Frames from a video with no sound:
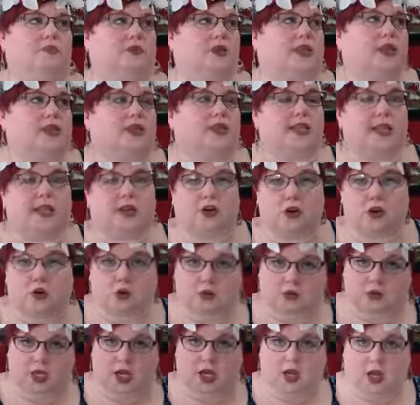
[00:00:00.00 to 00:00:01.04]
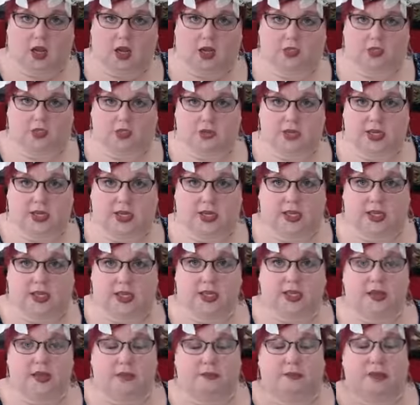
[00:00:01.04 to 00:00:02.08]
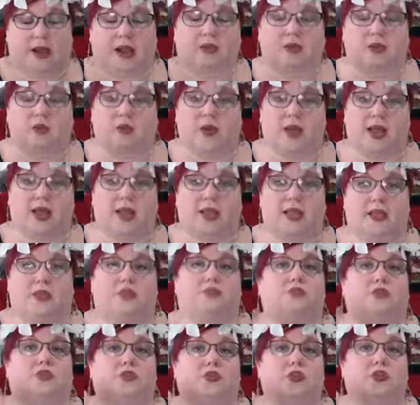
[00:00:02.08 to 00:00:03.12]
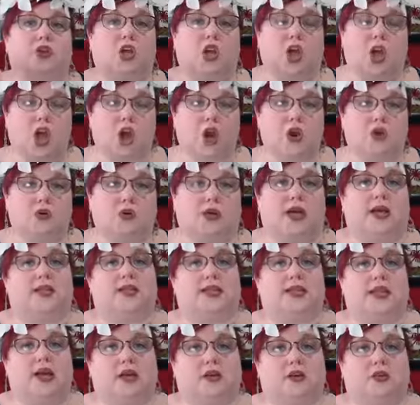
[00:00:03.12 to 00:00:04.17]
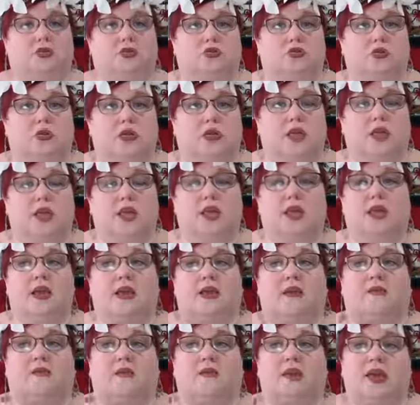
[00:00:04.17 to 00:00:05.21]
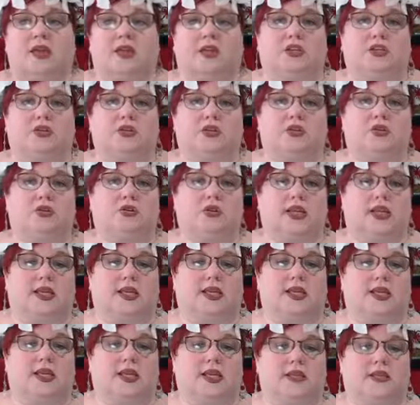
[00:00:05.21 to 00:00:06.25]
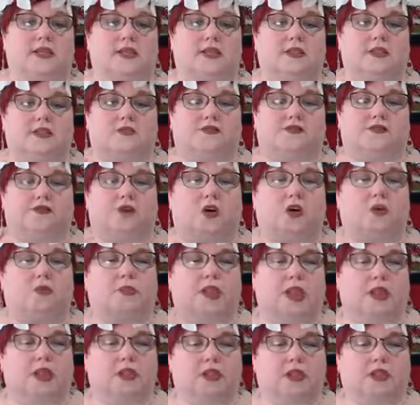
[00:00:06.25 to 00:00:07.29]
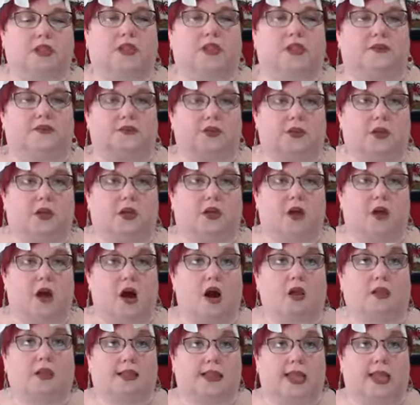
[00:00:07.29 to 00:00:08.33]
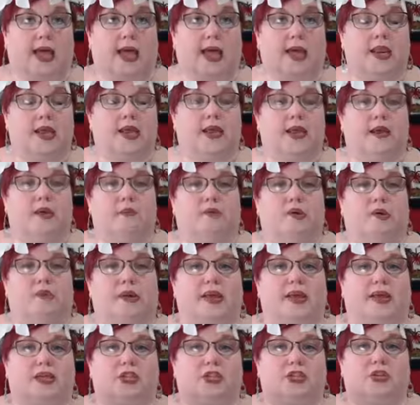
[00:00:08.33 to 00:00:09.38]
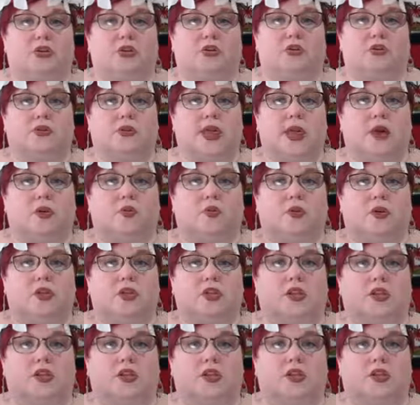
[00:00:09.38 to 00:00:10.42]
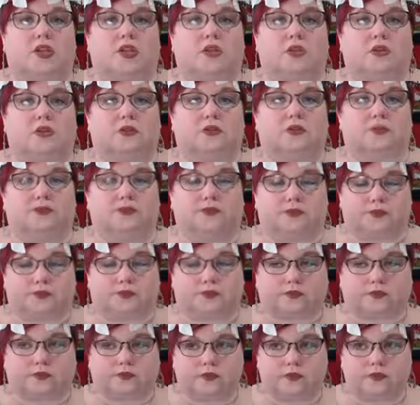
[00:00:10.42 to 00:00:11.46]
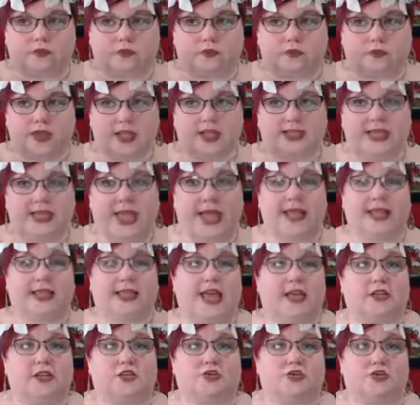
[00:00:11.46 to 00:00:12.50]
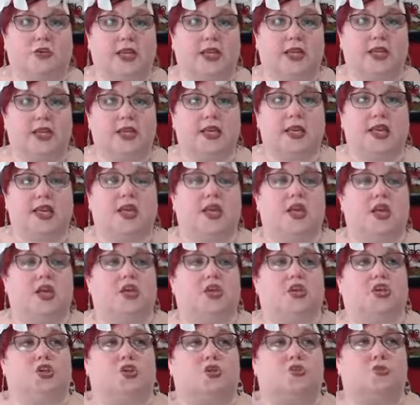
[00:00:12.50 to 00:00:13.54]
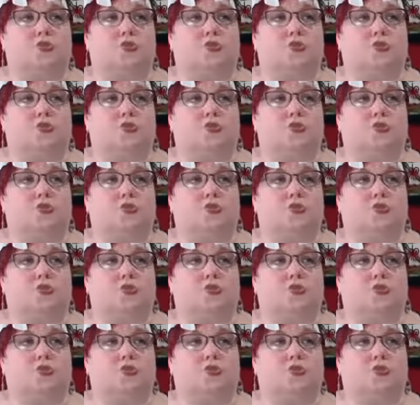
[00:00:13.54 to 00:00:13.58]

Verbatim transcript: cut down a whole doggone tree. By the way, if you go cut down a tree, make sure it is farmed ethically, if you want to call it that. But make sure that when you take that tree, you